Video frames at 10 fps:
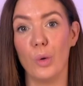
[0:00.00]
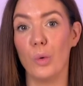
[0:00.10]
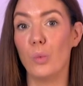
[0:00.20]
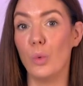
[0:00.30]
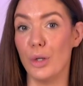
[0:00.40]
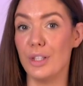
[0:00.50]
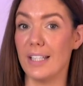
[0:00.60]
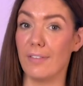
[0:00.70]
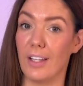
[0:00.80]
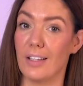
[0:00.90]
or would
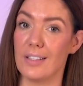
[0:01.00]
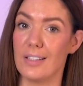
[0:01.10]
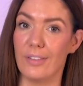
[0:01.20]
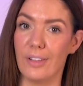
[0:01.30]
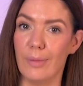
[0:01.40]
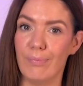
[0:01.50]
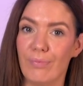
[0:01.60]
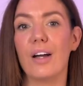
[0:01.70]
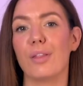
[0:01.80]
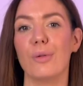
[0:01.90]
if they understood them,
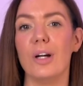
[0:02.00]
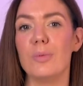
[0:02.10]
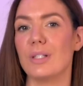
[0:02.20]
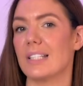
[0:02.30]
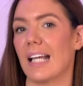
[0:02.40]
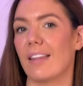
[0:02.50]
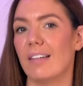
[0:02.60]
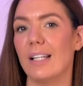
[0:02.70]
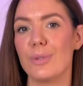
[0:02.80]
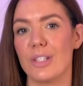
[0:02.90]
I thought I'd put together a little